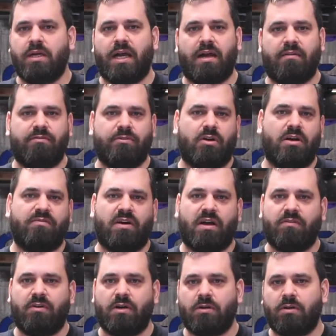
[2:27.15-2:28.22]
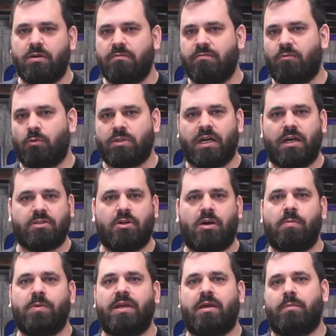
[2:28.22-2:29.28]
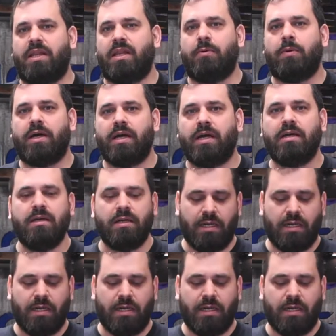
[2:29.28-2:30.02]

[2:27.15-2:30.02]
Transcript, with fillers: at 3,500, 4,000 RPM anyway.